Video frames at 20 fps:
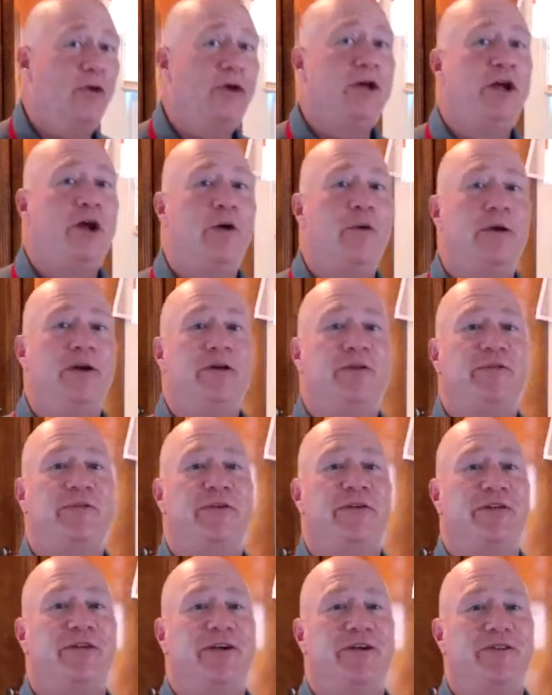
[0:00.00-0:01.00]
go any
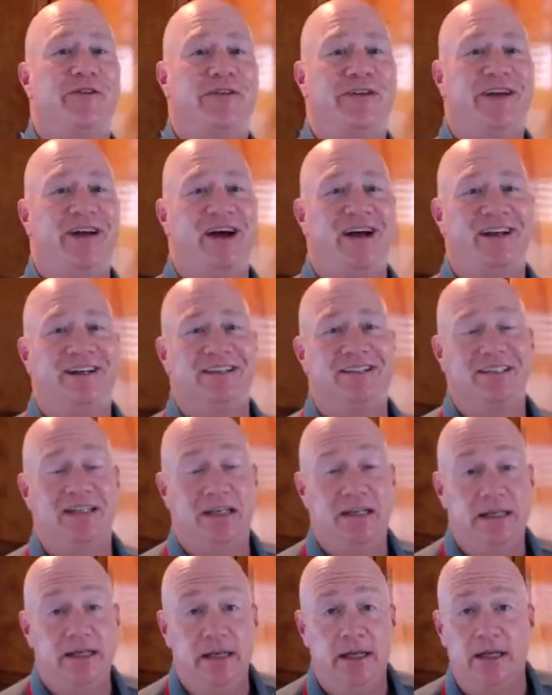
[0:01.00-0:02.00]
further, I forgot to say
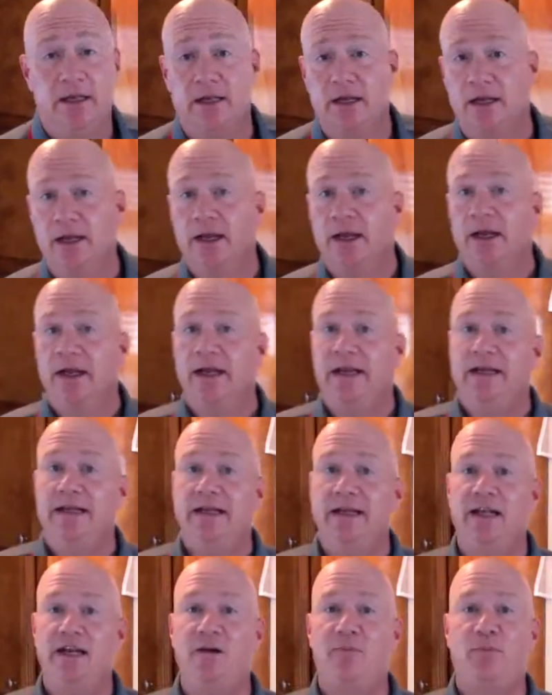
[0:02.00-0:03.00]
it again. You
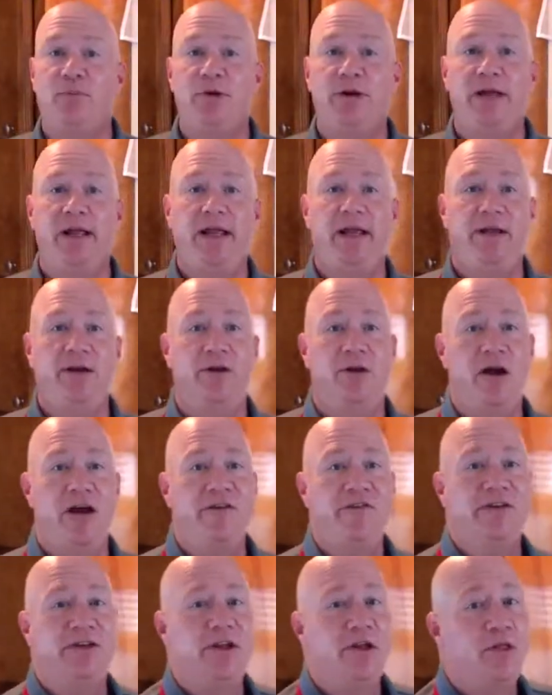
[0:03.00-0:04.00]
need to preheat your
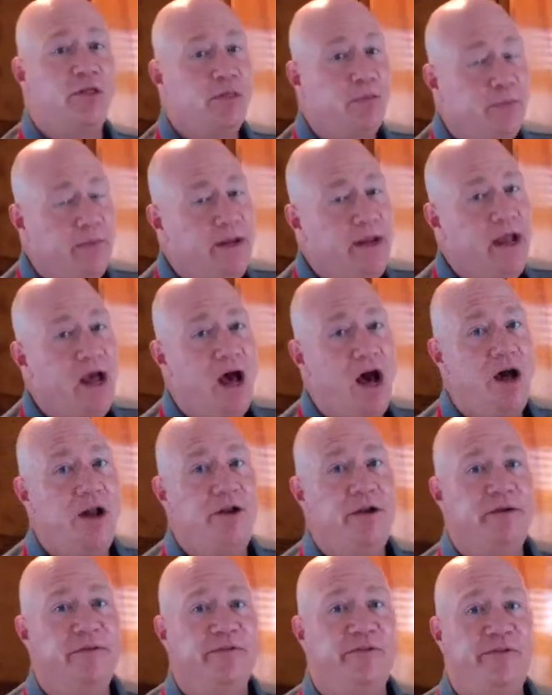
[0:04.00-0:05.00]
oven to
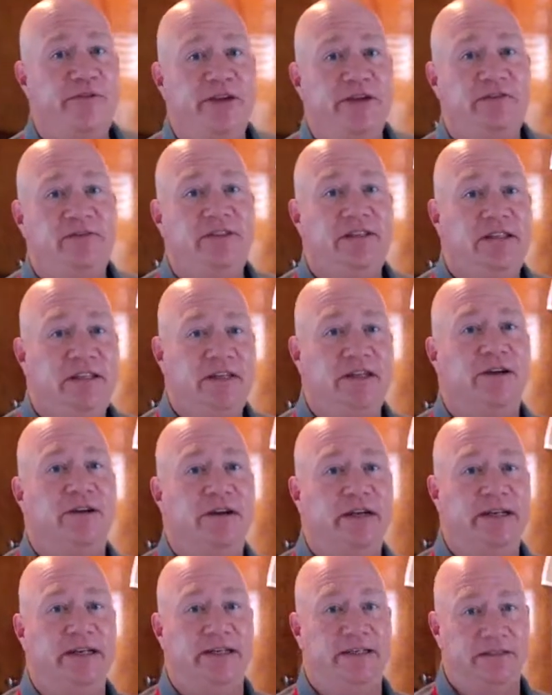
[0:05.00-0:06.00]
350
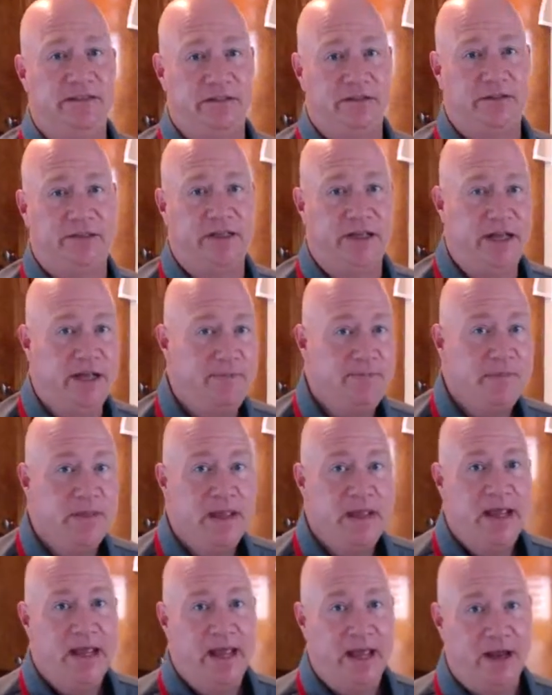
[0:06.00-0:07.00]
degrees, okay?
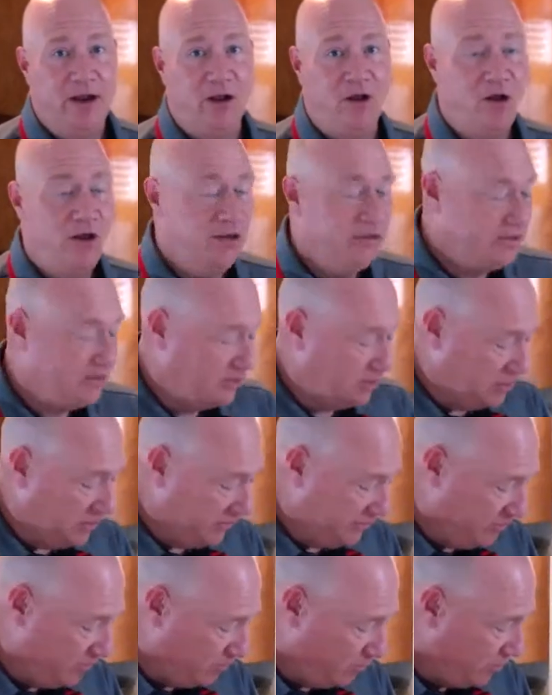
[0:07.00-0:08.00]
And
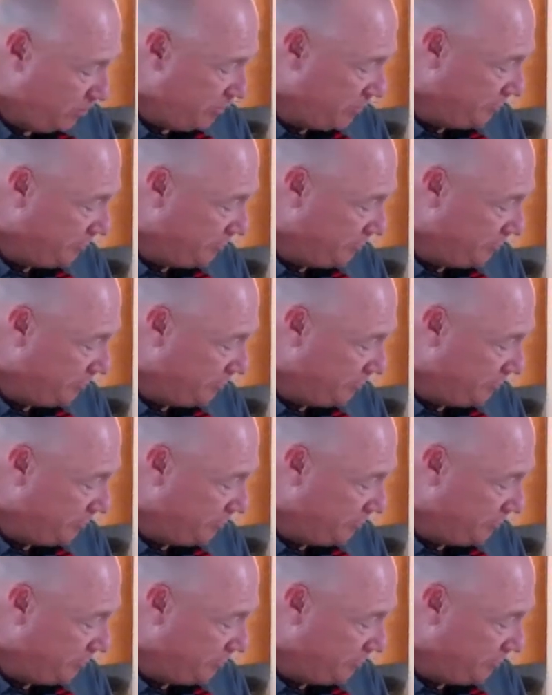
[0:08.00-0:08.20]
also, one other